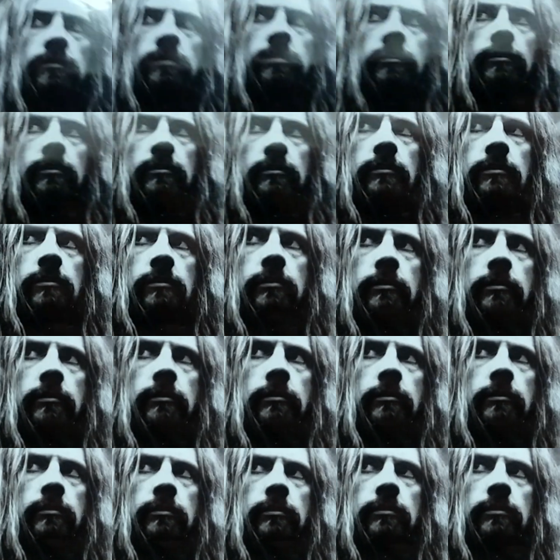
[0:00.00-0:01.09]
And
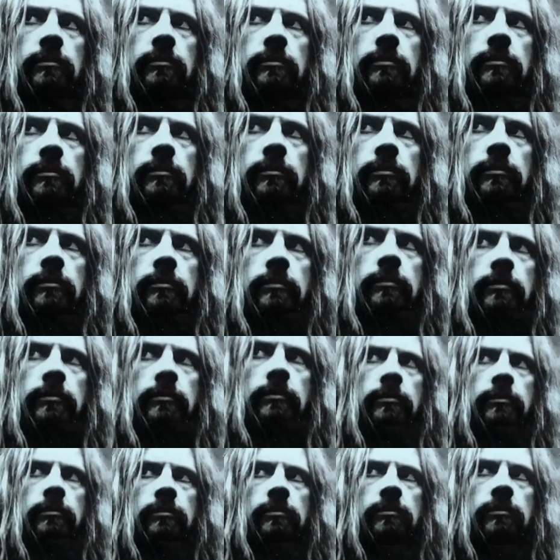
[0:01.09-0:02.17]
yeah, no dreads. This
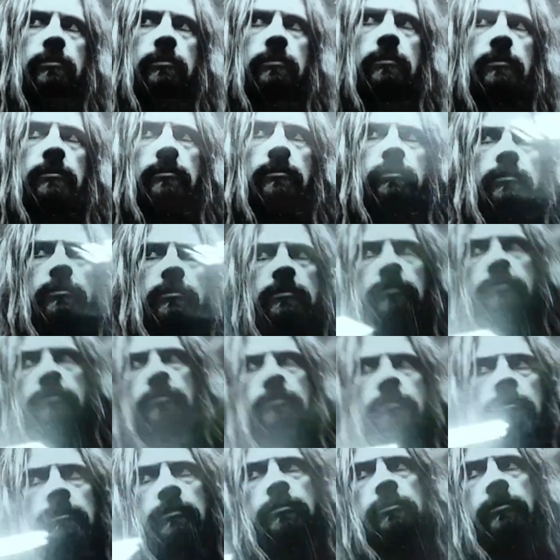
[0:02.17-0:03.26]
is the no dread
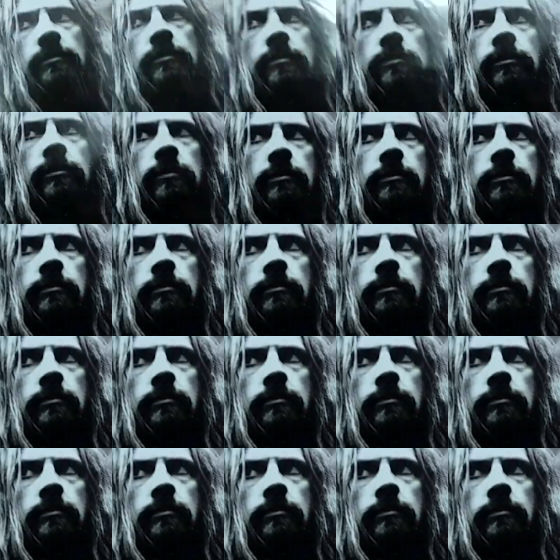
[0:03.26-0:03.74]
Rob Zombie.